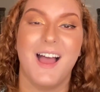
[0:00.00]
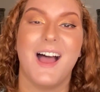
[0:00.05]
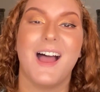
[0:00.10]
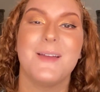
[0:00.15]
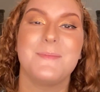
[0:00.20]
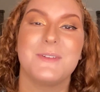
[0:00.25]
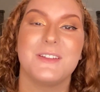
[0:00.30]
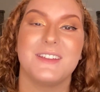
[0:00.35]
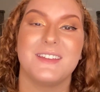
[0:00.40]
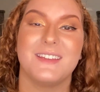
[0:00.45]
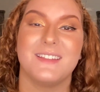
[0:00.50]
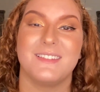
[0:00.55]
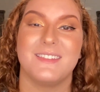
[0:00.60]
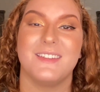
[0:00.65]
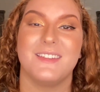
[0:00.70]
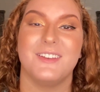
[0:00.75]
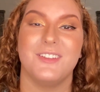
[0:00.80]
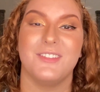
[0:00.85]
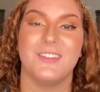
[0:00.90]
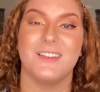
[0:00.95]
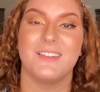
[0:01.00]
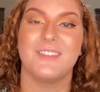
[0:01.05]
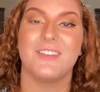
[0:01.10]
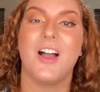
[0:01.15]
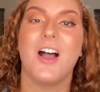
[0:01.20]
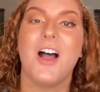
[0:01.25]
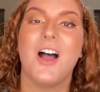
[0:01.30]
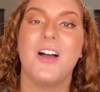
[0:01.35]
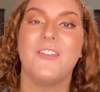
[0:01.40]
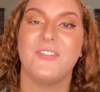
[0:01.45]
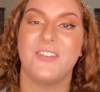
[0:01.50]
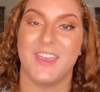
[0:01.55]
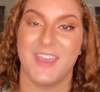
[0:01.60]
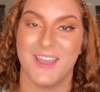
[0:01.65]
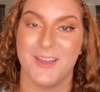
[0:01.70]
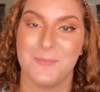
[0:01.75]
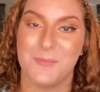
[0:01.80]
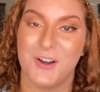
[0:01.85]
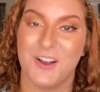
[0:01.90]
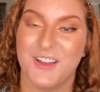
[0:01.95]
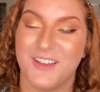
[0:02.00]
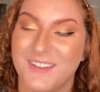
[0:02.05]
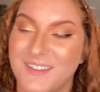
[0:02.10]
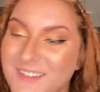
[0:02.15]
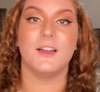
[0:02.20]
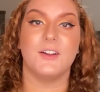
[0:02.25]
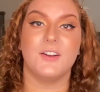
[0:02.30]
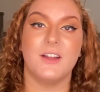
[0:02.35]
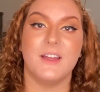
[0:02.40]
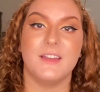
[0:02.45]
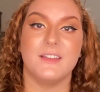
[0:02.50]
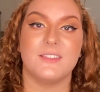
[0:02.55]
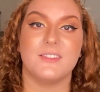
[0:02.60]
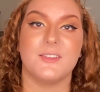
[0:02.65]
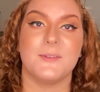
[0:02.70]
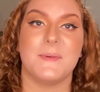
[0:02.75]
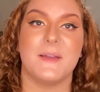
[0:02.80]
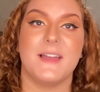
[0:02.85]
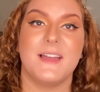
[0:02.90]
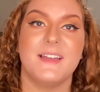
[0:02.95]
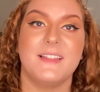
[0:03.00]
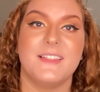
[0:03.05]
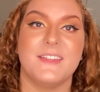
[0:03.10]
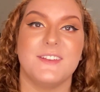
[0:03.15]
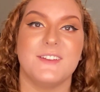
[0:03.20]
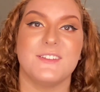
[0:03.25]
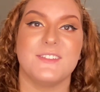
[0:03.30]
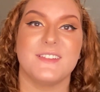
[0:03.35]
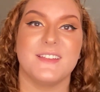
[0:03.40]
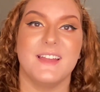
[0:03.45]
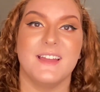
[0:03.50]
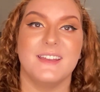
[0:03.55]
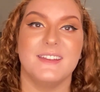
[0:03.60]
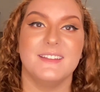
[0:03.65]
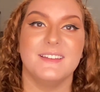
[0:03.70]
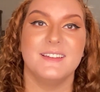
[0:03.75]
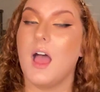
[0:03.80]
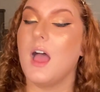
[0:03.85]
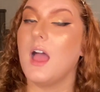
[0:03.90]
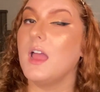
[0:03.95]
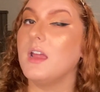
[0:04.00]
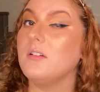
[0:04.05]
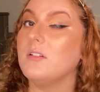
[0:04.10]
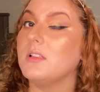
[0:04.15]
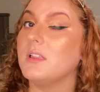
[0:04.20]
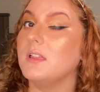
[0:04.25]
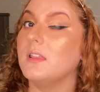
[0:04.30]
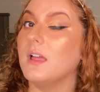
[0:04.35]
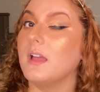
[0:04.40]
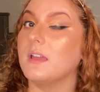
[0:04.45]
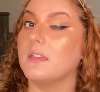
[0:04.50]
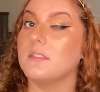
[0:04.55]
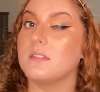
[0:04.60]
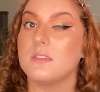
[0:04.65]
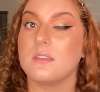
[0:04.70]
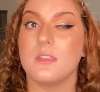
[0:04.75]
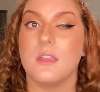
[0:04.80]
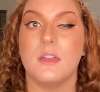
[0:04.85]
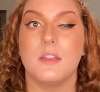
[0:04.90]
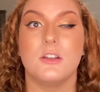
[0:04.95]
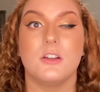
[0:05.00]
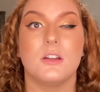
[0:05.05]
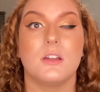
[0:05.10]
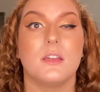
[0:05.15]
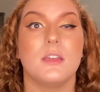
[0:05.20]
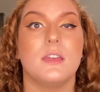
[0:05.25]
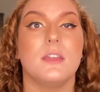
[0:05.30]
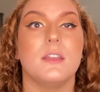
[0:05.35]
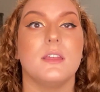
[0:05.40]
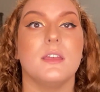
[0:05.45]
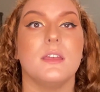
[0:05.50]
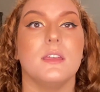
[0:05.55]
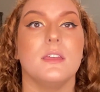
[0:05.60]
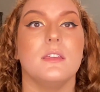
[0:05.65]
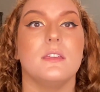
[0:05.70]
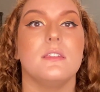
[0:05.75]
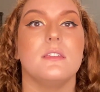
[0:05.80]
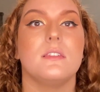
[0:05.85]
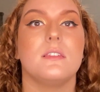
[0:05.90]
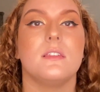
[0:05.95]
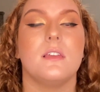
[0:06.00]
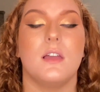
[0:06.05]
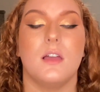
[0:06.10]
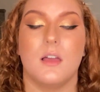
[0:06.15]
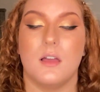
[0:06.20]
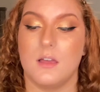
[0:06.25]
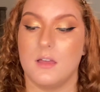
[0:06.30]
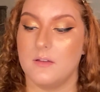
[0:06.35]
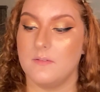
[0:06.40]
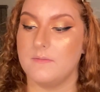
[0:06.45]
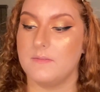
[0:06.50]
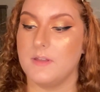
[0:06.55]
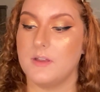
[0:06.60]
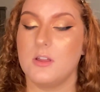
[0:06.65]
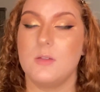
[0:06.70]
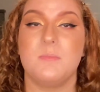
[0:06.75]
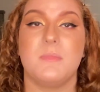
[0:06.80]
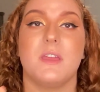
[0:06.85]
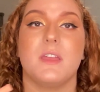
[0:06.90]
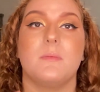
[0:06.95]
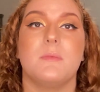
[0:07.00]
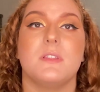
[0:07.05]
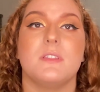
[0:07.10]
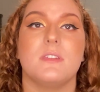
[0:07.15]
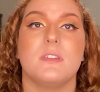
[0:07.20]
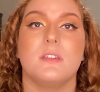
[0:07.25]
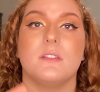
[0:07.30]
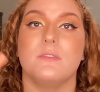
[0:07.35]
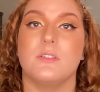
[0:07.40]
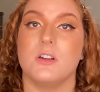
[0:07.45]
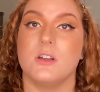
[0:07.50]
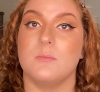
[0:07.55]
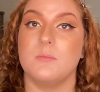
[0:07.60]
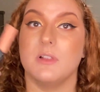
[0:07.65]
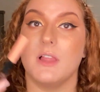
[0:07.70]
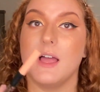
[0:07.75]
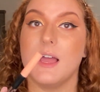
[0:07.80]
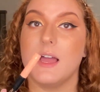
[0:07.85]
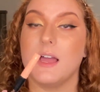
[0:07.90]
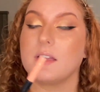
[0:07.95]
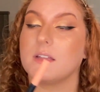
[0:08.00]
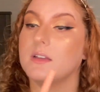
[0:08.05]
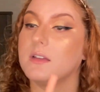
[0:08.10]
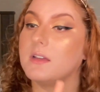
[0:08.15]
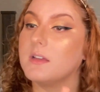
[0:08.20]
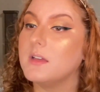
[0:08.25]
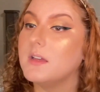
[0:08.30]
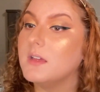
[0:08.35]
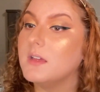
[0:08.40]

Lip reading: I'm gonna continue this off camera. All right, so my eyeliner's done. I really like this liner. It is very pigmented, very black.